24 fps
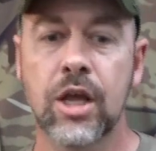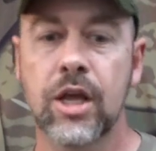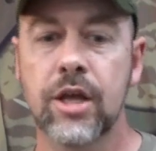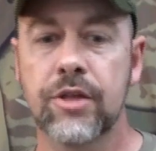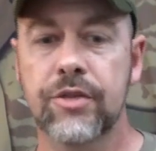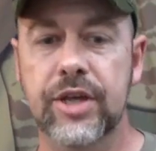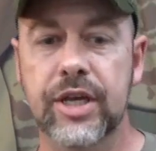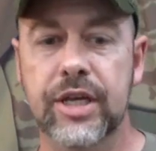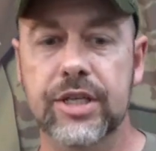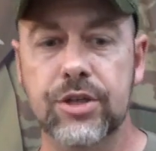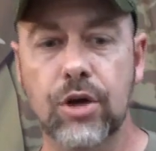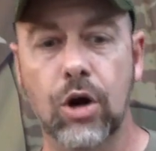
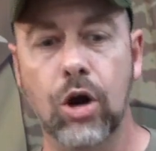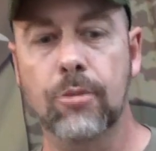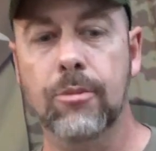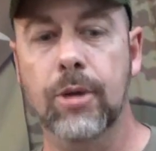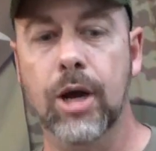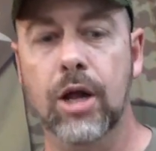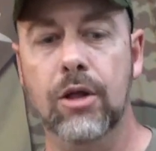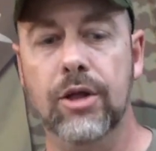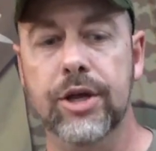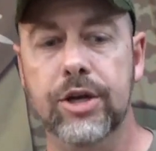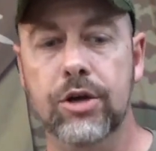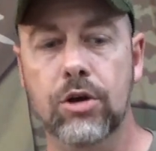These are
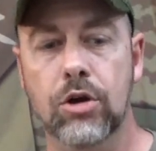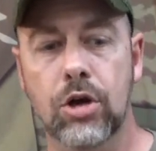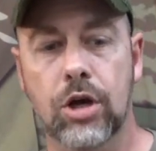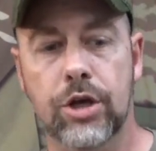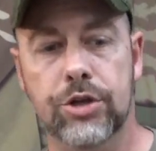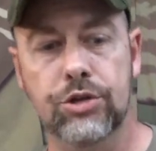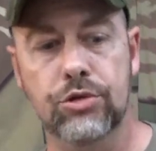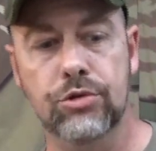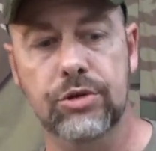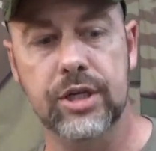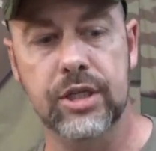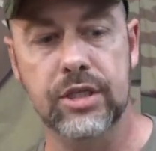mollied on.
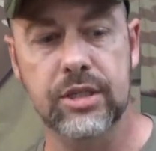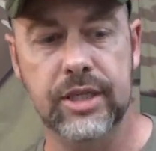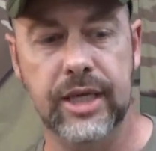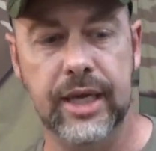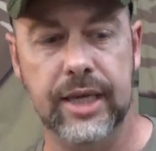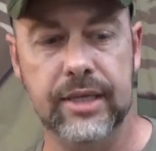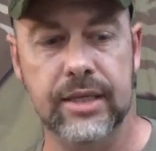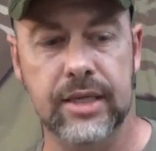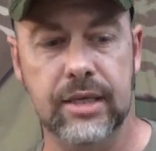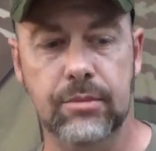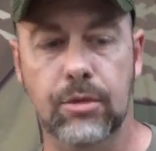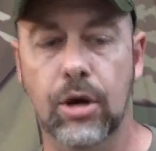You can
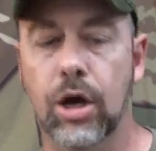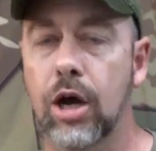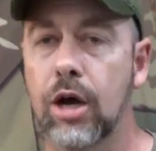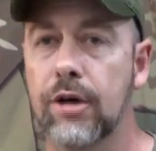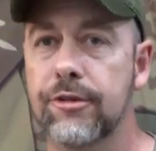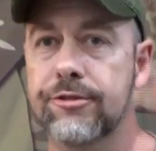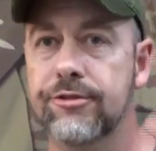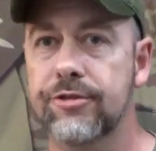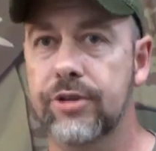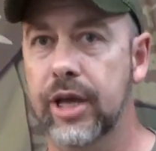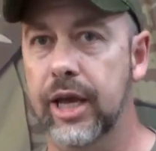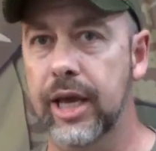take them
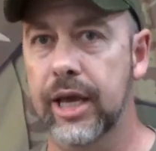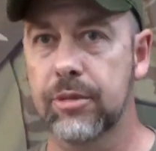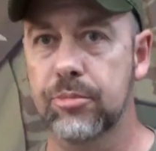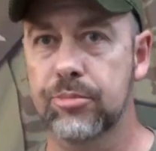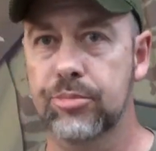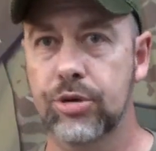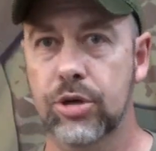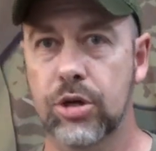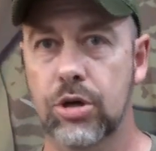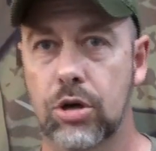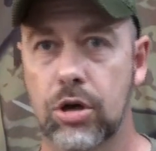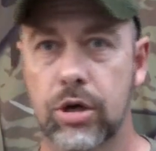off and
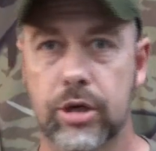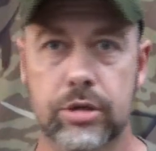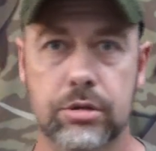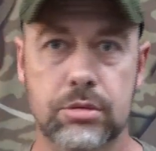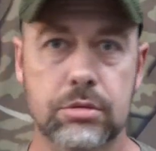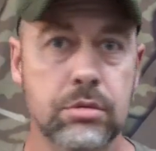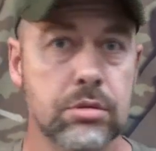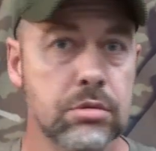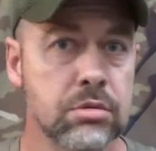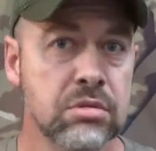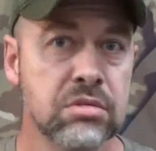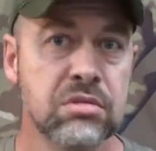put
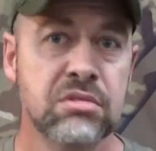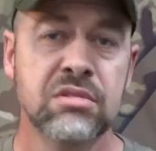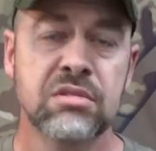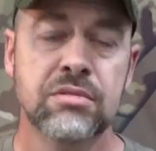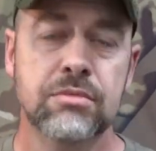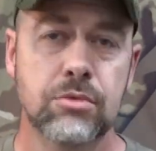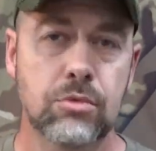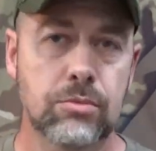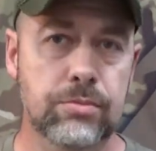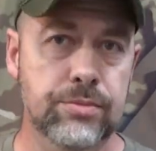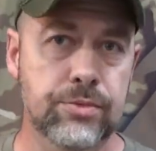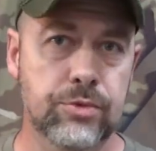on
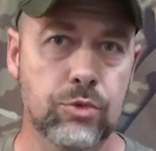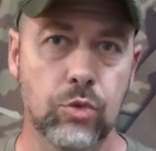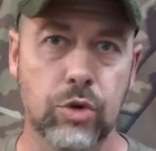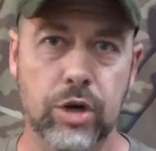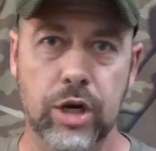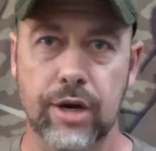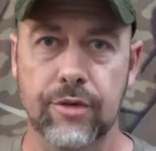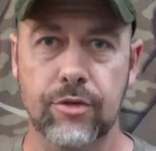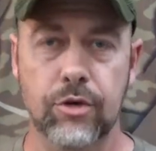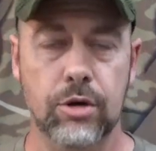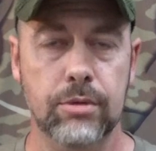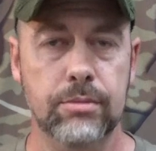
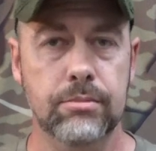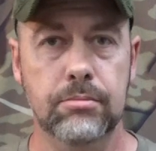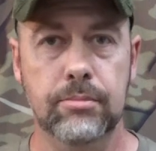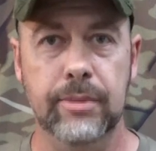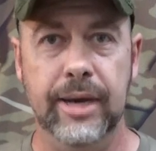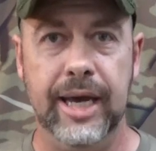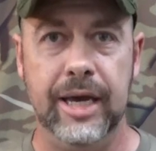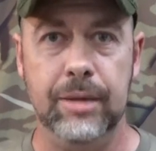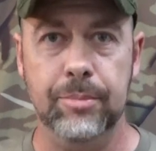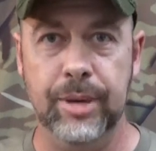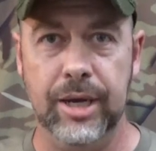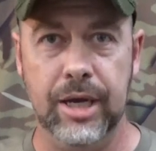whatever
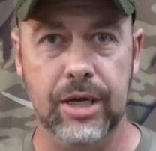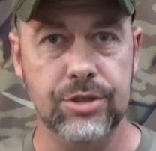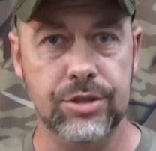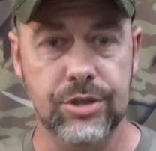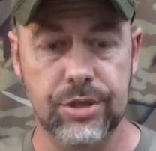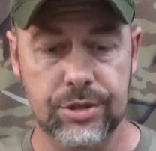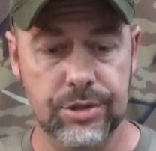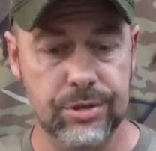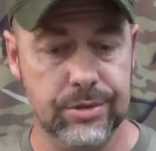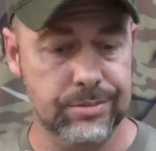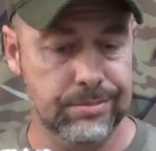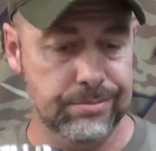mag
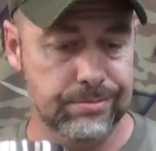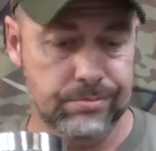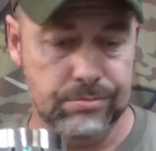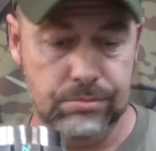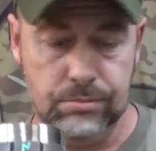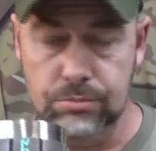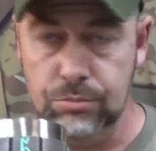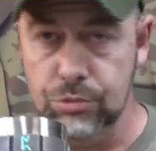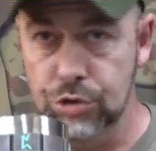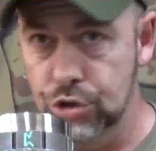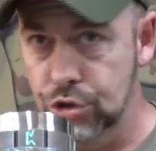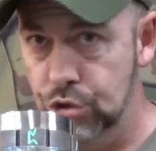pouches
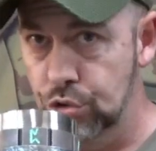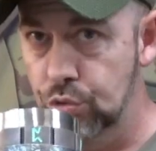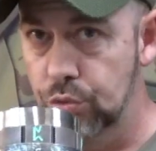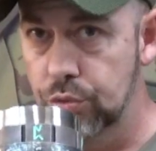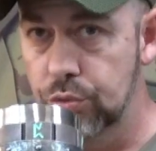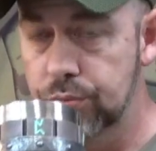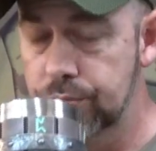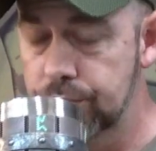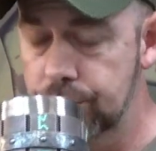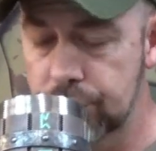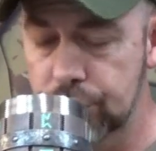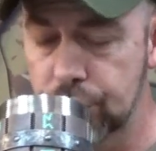
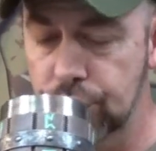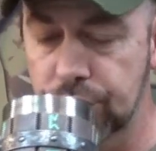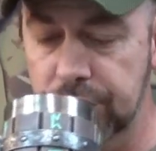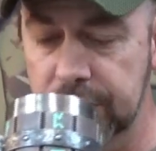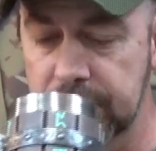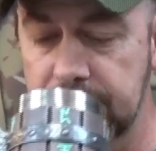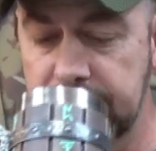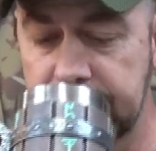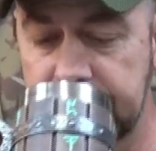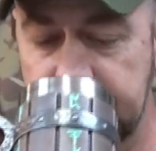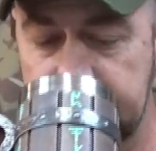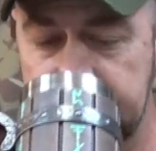you need
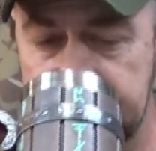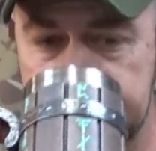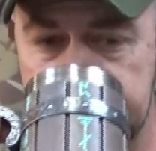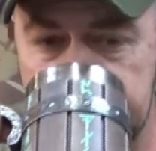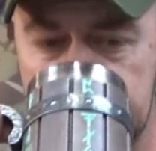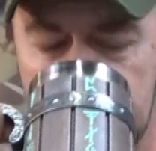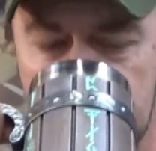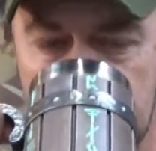to have.